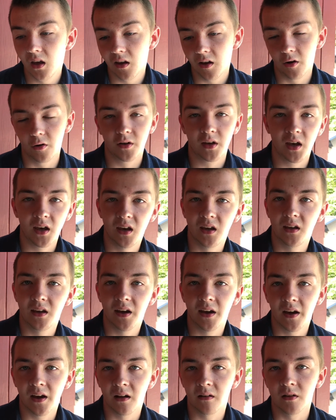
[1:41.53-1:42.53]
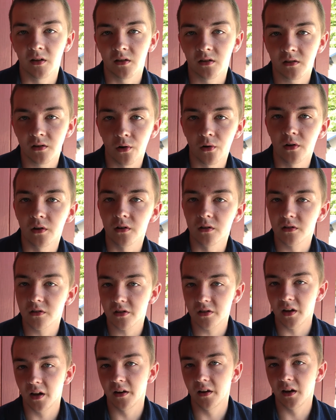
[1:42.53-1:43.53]
okay, yeah, let's go to
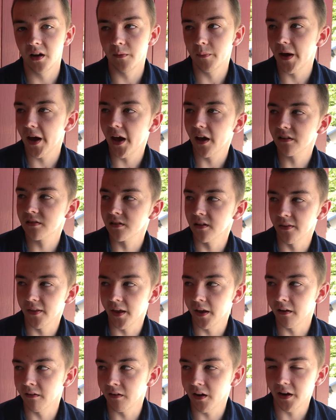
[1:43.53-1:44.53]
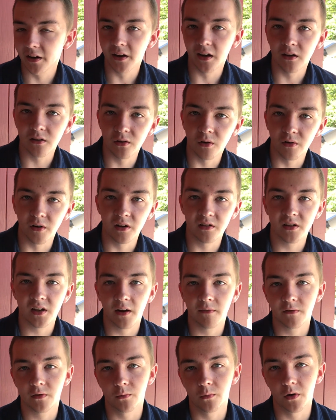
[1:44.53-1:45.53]
Sunday Mass and then I get donuts
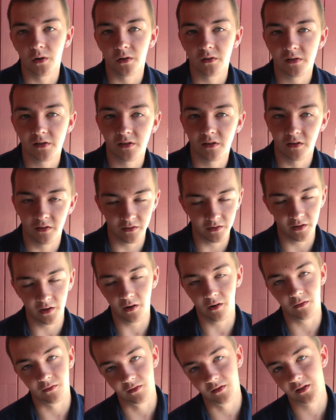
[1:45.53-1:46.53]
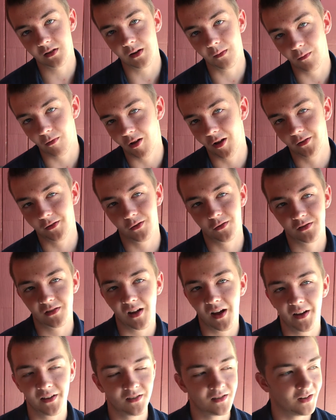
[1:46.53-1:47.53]
afterwards, or, you know, something along those
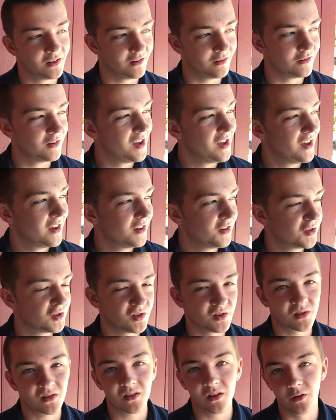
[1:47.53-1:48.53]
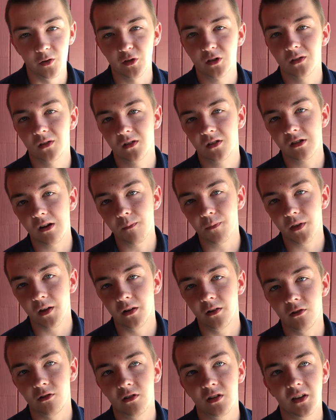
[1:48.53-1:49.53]
lines, you know. It was
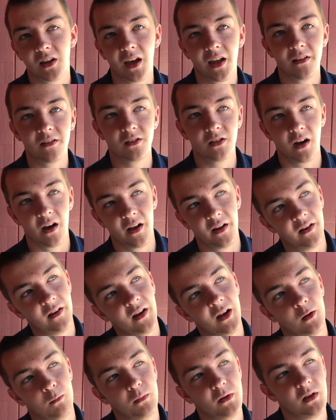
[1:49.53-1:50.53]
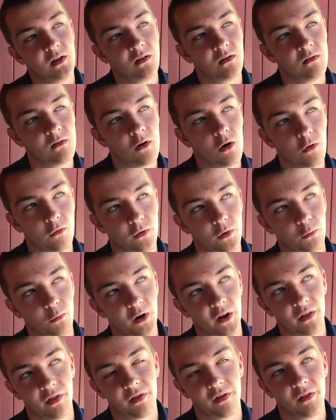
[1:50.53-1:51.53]
something to get done and be over
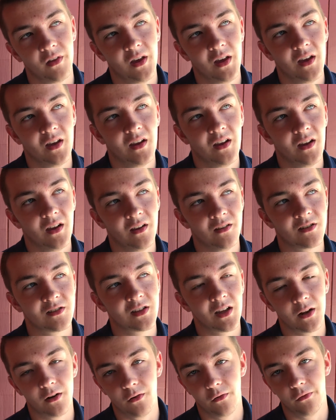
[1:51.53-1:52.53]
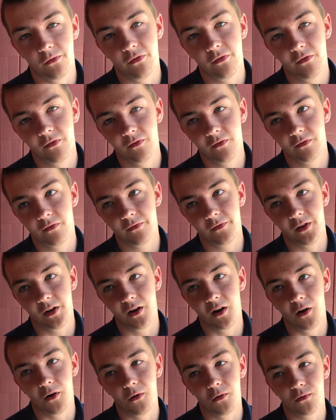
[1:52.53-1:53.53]
with, instead of, you
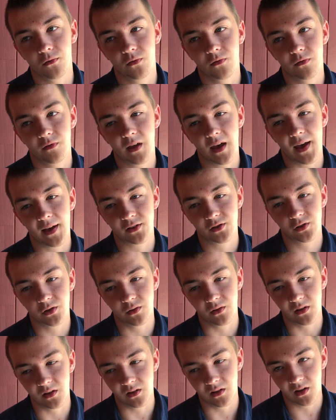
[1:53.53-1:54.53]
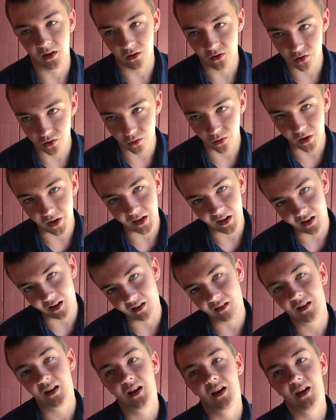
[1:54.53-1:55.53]
know, actually enjoying
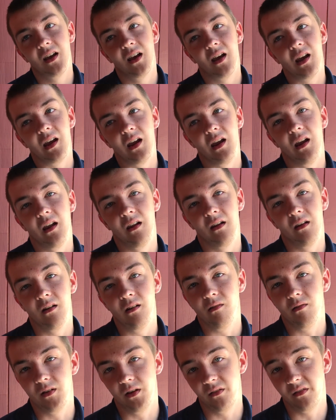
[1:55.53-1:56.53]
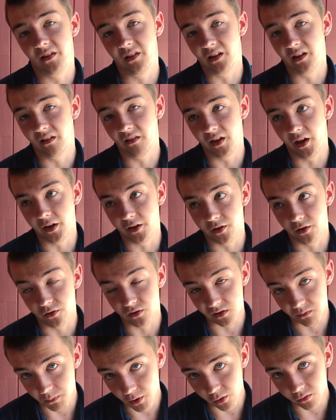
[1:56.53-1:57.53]
it and living it like you're
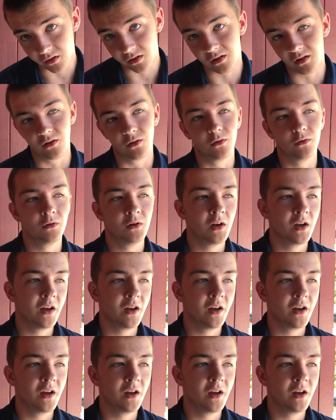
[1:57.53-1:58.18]
supposed to.